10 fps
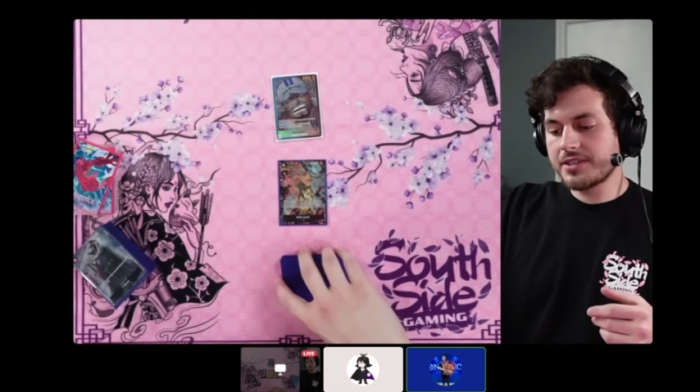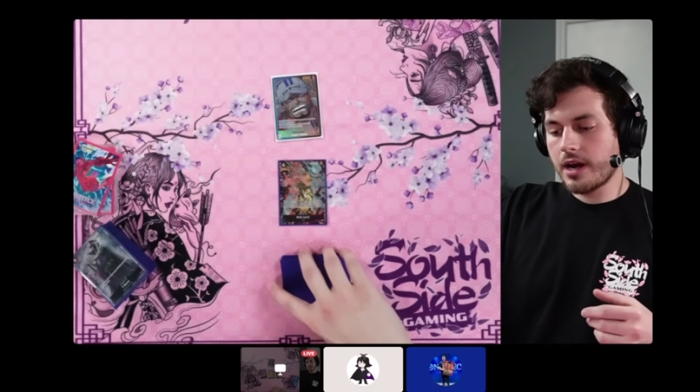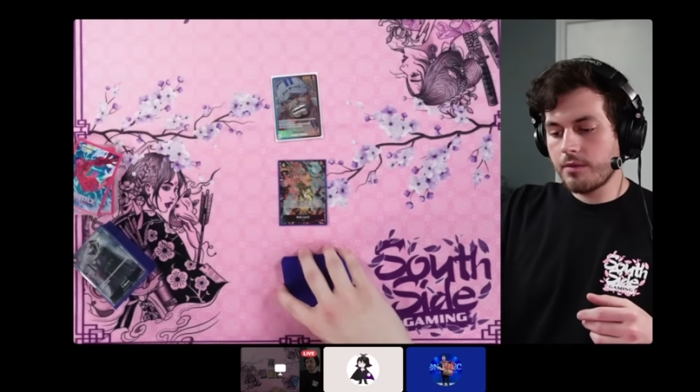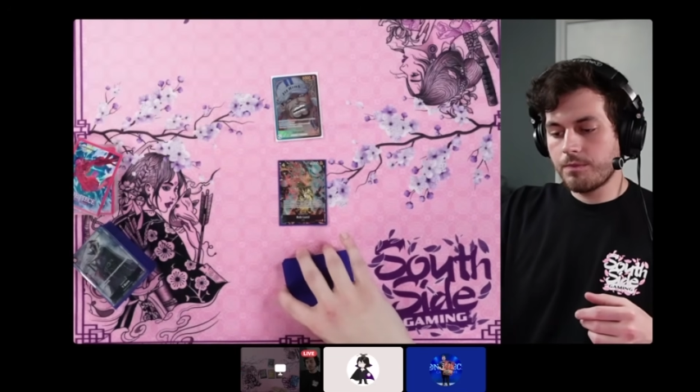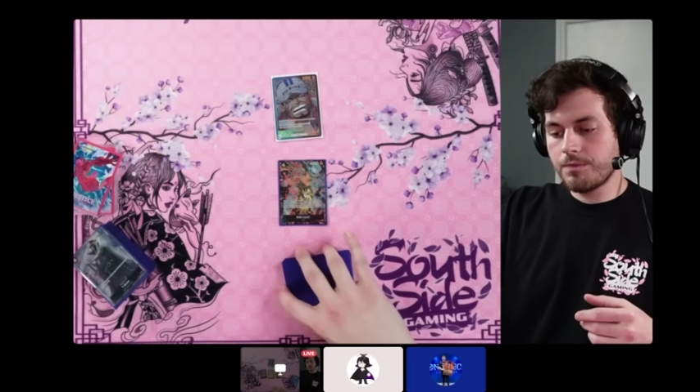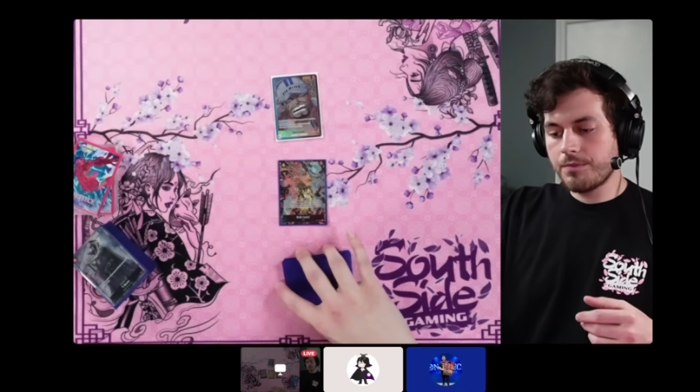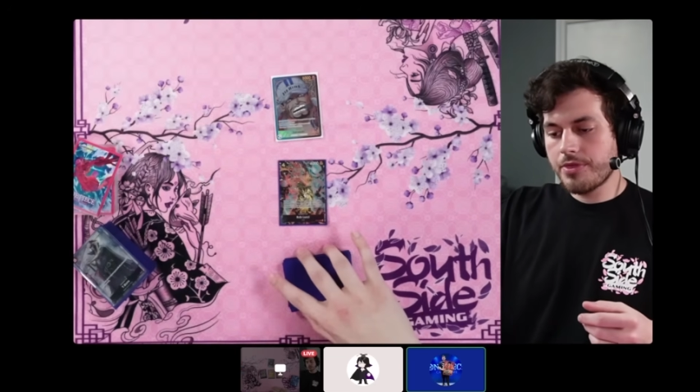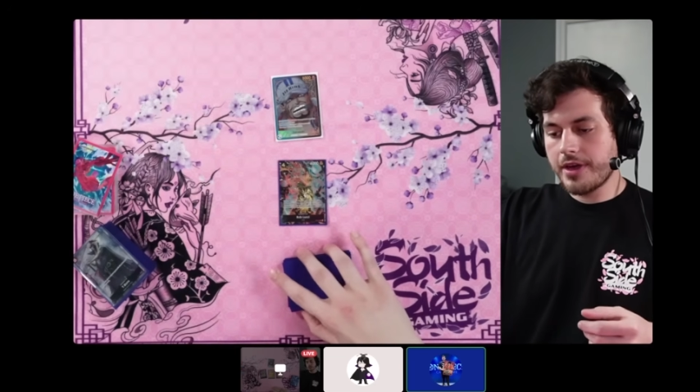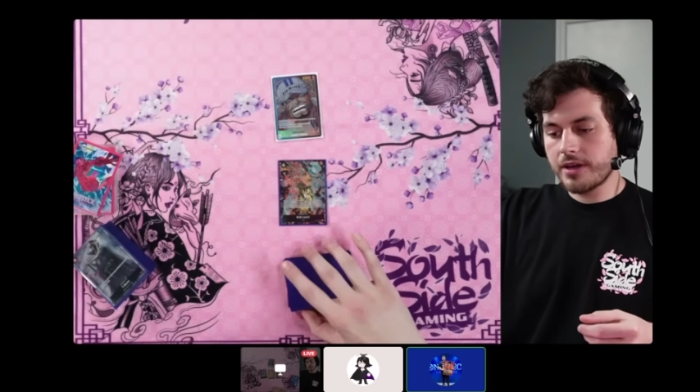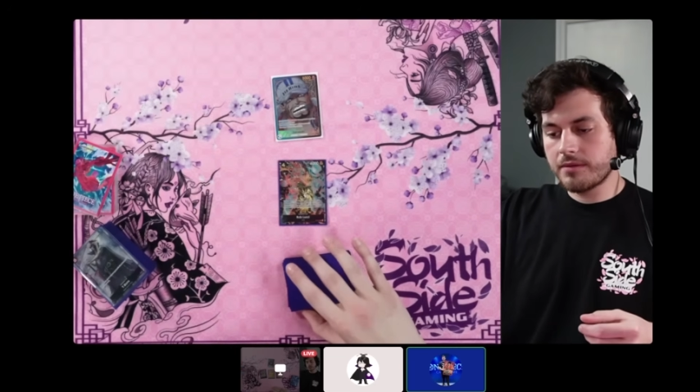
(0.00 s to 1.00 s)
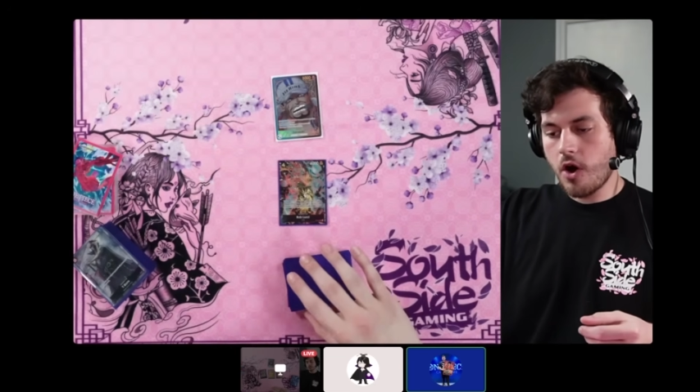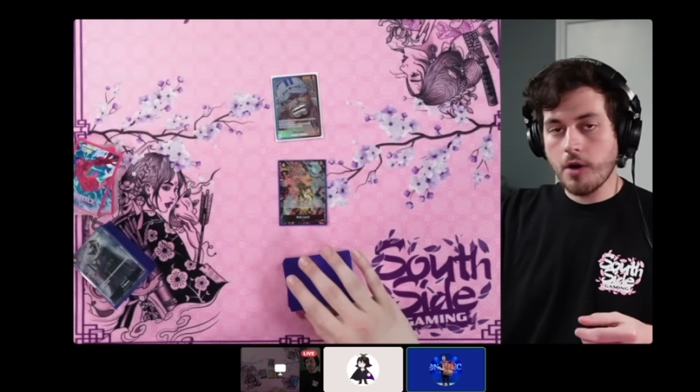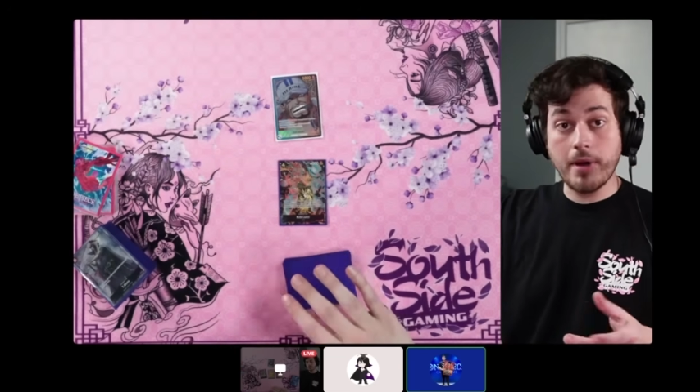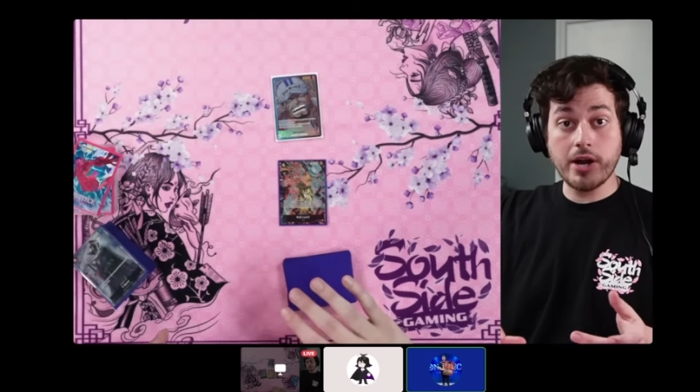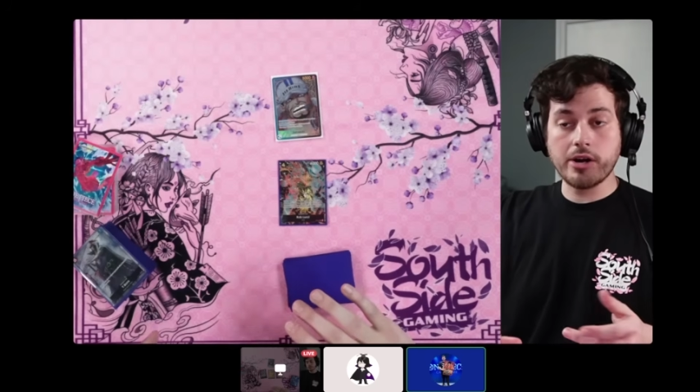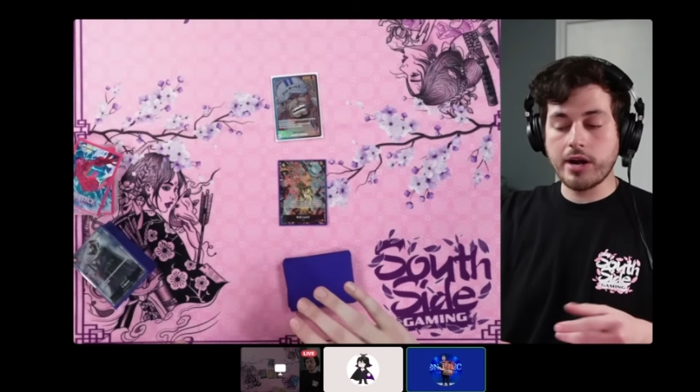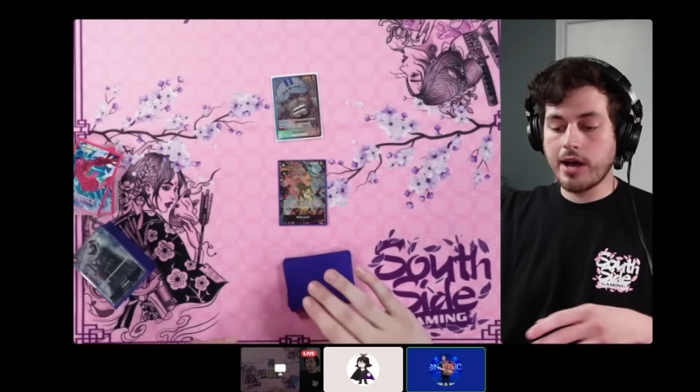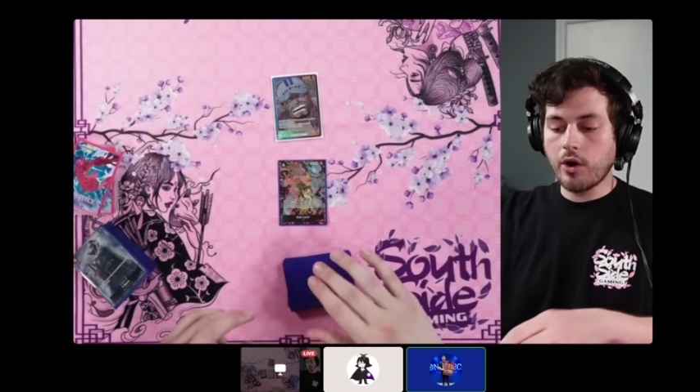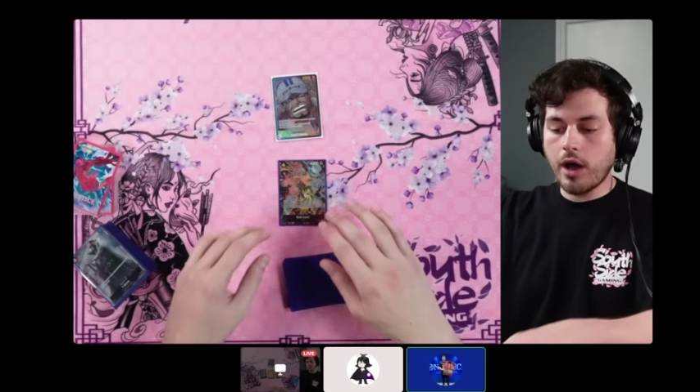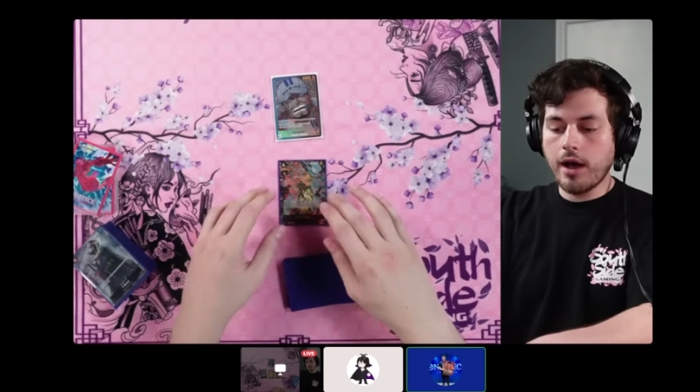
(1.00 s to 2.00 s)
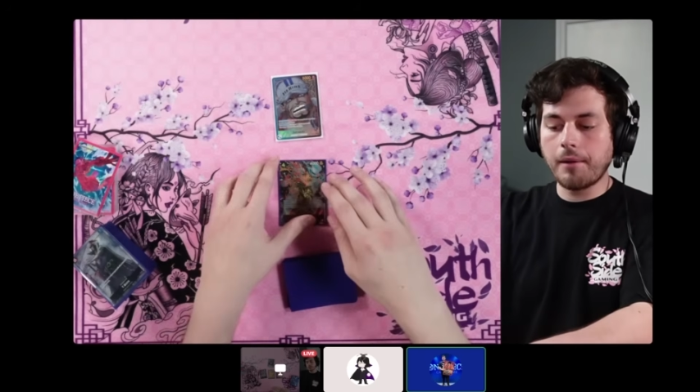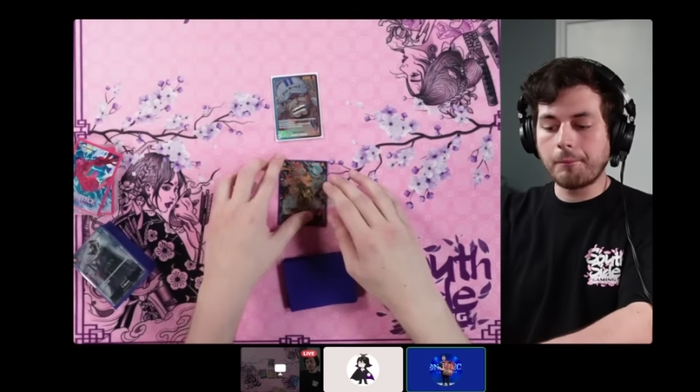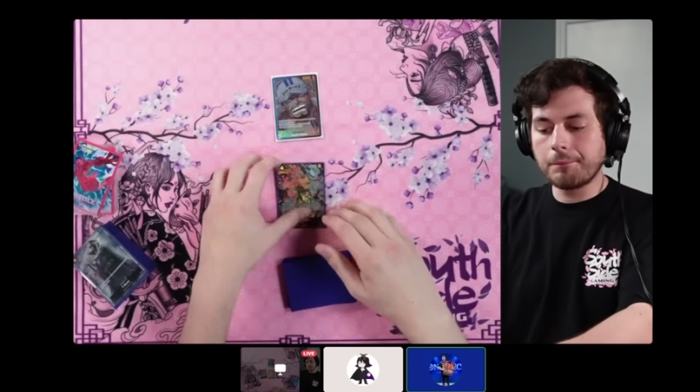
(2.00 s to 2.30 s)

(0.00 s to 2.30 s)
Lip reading: I think are better now.